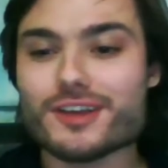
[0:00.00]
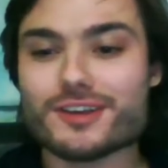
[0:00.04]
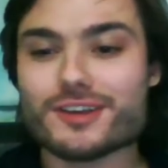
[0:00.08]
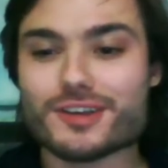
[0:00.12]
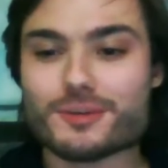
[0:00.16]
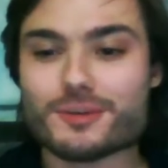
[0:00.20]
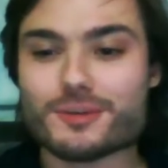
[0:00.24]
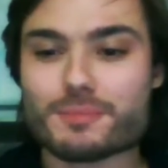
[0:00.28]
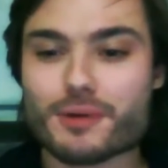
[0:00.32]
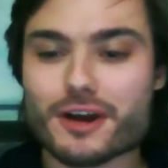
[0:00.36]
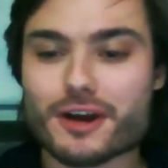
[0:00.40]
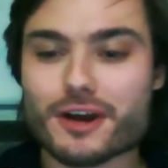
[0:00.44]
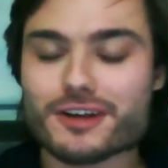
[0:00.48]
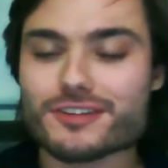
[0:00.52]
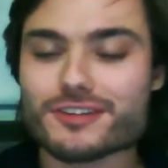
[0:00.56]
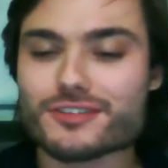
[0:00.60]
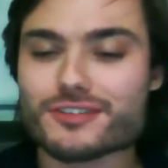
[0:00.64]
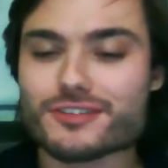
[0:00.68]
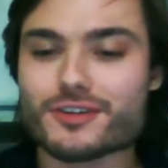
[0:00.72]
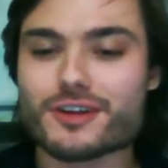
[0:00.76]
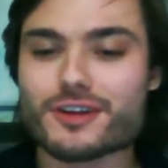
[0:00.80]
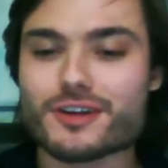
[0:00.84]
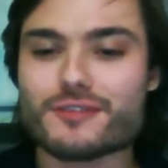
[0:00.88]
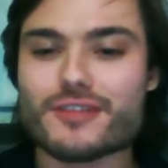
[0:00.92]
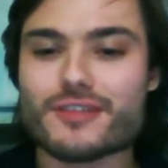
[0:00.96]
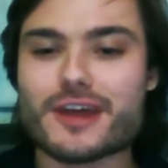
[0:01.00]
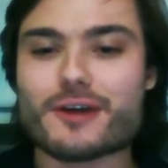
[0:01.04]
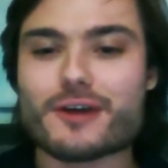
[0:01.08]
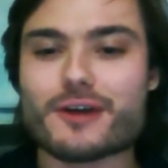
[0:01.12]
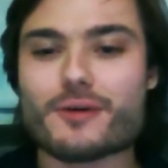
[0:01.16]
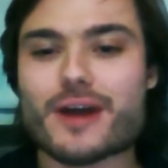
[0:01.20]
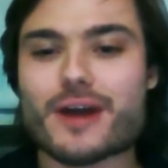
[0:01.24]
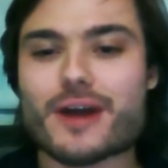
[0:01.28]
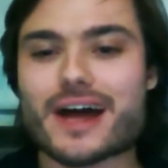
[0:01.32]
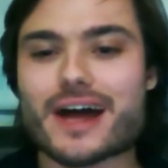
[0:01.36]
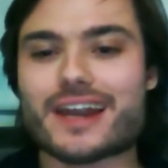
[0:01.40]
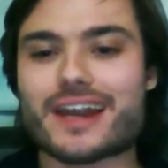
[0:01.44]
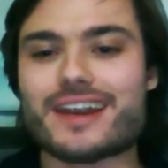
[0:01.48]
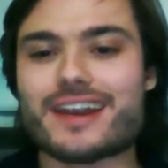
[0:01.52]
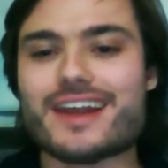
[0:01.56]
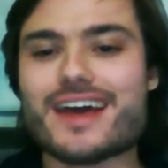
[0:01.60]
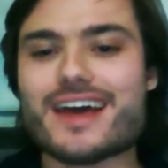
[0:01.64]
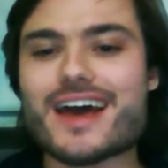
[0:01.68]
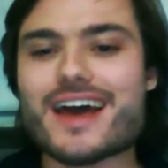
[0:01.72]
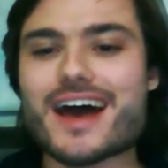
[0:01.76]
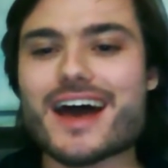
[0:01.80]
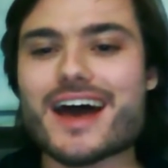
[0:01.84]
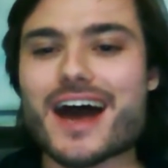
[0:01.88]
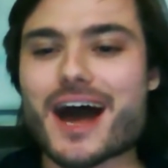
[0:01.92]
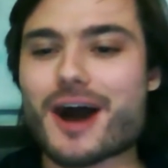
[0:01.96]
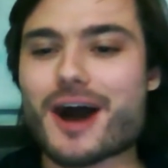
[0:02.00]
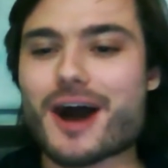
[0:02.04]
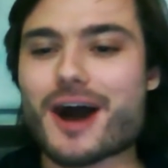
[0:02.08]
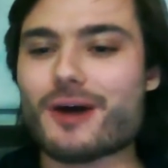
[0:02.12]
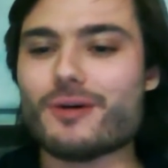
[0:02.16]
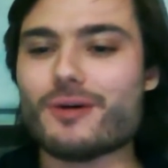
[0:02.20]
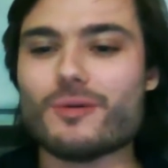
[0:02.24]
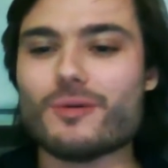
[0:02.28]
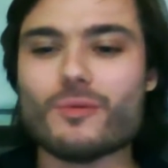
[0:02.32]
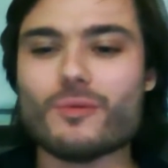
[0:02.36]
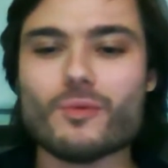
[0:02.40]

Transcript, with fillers: You broke sort of their run. Uh,